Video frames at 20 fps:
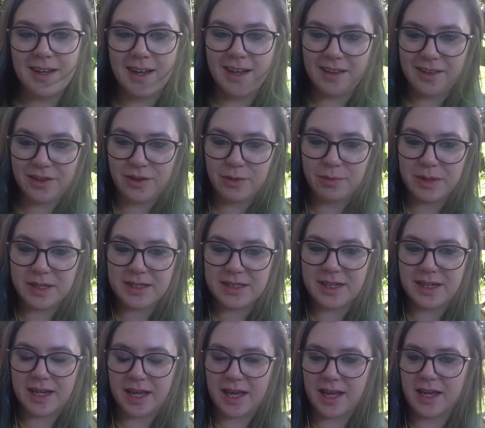a little bit
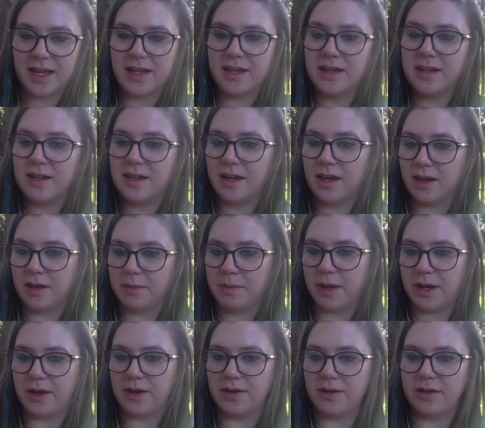today
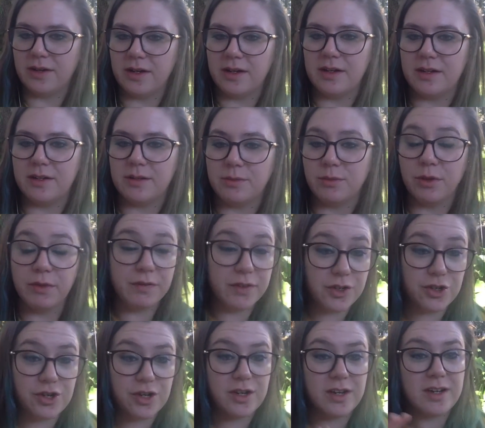about
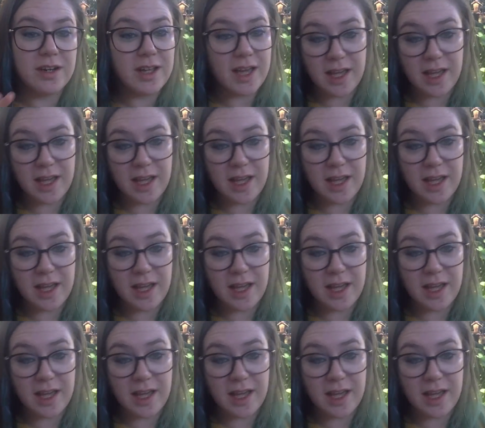revision,